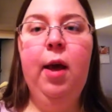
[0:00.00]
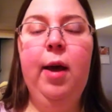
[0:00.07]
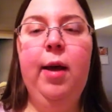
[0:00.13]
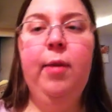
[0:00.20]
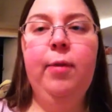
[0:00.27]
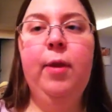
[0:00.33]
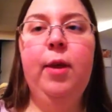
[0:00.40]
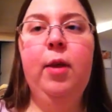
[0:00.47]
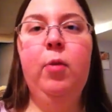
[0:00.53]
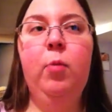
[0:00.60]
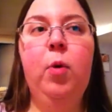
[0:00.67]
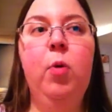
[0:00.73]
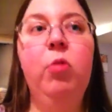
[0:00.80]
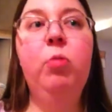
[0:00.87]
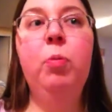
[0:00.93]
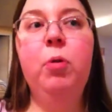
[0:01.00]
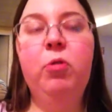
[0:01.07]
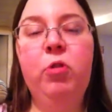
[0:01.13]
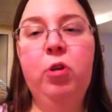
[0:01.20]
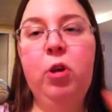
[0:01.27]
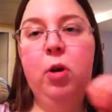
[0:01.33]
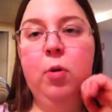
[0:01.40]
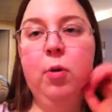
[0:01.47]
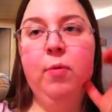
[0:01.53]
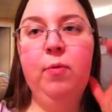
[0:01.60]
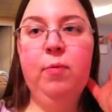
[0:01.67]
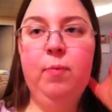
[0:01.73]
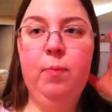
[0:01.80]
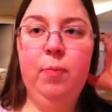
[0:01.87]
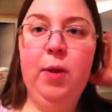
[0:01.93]
And then we were supposed to go
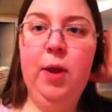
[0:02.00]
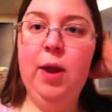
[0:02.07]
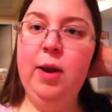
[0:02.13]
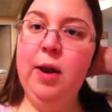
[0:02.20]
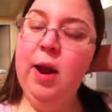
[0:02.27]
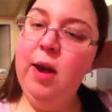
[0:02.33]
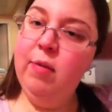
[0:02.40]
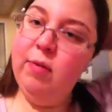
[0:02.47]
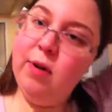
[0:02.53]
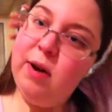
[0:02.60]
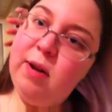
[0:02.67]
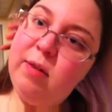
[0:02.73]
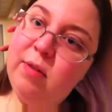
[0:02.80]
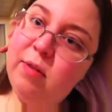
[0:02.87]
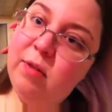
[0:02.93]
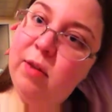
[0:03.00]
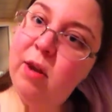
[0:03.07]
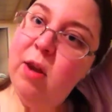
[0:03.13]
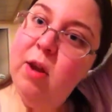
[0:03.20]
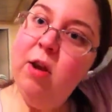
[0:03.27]
and, and have a nice